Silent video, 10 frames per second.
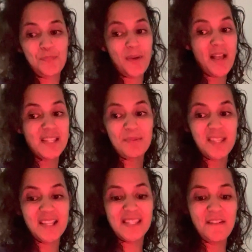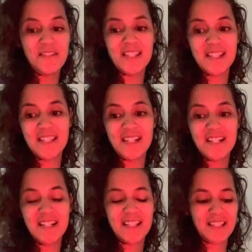Possibly the Seven
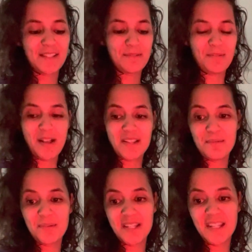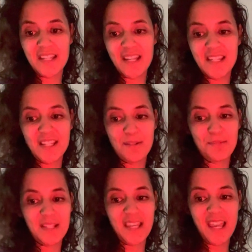Sisters, possibly connected to
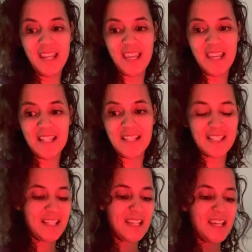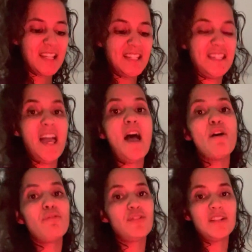Pleiades,
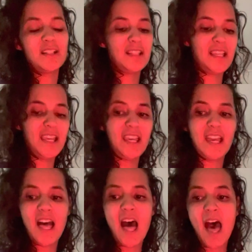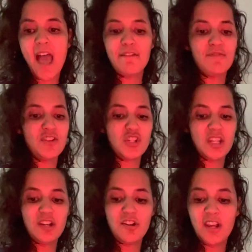definitely high
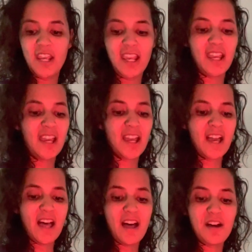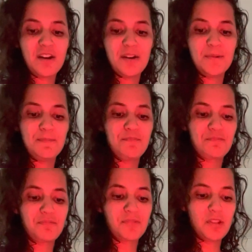visionary.
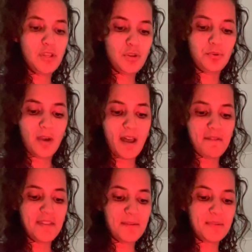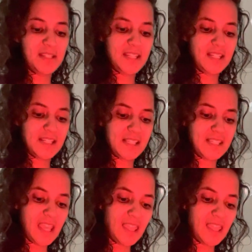You have the ability to see